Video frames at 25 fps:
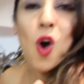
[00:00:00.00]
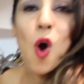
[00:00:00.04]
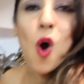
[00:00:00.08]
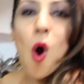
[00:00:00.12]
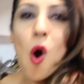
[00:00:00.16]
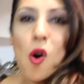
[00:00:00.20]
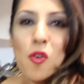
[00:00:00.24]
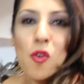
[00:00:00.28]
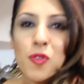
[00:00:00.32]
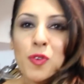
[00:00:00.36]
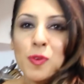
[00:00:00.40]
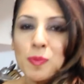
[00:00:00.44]

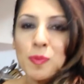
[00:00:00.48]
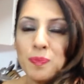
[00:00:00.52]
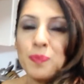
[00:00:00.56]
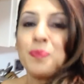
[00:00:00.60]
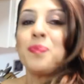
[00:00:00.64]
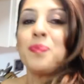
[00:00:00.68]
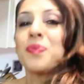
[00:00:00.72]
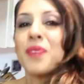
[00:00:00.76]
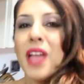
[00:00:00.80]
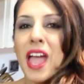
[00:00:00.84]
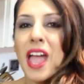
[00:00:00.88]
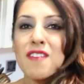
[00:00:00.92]
cough
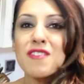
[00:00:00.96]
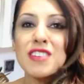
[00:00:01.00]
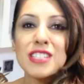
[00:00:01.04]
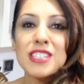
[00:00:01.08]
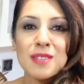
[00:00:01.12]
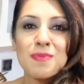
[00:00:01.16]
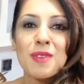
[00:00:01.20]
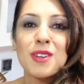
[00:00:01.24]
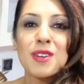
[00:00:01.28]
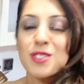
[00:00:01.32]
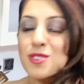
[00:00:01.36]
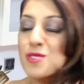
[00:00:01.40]
every
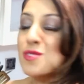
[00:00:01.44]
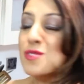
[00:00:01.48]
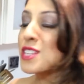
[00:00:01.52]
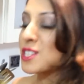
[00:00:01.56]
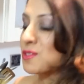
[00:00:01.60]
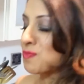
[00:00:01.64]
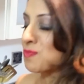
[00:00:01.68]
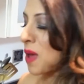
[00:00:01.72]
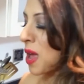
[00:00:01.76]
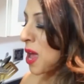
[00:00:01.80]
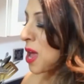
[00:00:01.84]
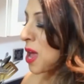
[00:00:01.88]
time I do
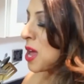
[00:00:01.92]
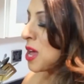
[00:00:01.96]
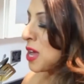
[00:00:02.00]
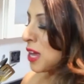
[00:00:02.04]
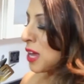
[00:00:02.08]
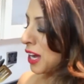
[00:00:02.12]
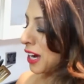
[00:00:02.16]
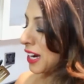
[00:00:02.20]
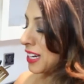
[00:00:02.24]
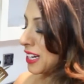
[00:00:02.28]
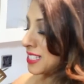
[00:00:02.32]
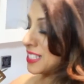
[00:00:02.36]
this bit,
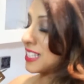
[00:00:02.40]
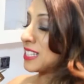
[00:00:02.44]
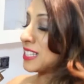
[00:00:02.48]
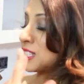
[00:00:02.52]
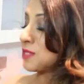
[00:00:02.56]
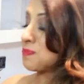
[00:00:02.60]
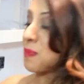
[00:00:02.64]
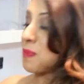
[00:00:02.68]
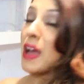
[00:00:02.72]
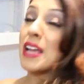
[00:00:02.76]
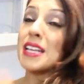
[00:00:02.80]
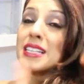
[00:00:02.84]
because the
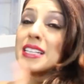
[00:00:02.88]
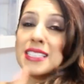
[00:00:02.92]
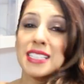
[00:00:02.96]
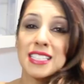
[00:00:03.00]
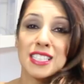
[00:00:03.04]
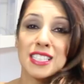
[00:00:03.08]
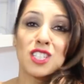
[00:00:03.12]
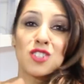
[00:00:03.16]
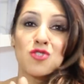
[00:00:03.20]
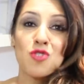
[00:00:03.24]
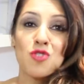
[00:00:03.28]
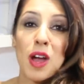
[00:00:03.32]

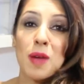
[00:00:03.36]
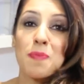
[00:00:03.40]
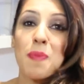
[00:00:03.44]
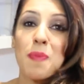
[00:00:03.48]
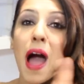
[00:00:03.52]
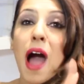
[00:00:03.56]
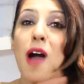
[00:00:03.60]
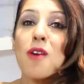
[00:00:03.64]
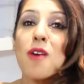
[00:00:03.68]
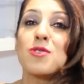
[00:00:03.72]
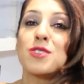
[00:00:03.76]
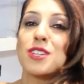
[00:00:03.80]
spices, the dry
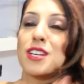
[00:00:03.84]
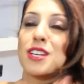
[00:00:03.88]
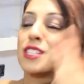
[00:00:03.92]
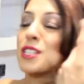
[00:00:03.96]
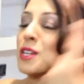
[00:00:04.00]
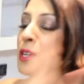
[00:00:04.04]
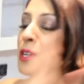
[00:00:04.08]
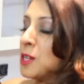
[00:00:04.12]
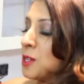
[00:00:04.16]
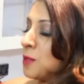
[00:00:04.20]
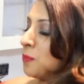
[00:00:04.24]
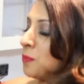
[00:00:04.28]
powders,
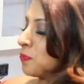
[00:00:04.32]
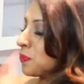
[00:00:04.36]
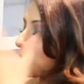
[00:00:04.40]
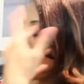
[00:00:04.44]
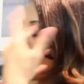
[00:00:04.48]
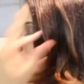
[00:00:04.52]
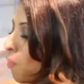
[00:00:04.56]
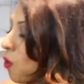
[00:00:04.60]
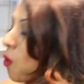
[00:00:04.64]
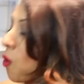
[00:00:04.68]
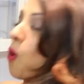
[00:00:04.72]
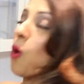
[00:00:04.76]

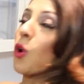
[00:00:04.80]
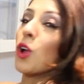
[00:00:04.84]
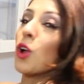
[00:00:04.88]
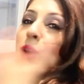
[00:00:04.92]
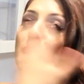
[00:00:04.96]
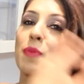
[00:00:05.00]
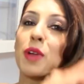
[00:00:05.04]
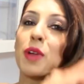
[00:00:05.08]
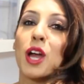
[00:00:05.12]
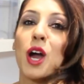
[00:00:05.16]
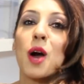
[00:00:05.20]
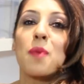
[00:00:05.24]
are all
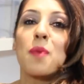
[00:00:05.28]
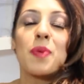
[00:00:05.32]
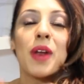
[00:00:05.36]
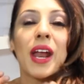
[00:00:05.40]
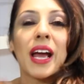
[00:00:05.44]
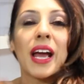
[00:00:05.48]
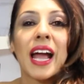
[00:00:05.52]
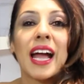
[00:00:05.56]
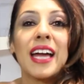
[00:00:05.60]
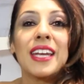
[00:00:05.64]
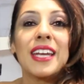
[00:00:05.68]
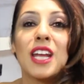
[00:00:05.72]
coming up, and
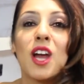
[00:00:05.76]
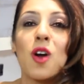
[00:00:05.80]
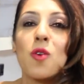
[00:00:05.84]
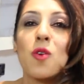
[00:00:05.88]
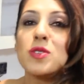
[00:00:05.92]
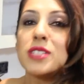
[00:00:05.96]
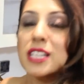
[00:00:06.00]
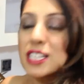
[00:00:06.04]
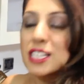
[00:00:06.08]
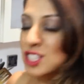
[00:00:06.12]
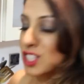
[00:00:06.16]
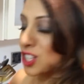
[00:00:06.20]
I kind of always
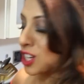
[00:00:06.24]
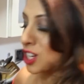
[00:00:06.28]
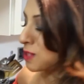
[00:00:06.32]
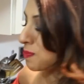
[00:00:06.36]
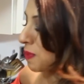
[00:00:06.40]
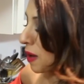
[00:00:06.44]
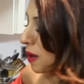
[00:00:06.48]
get stuck at the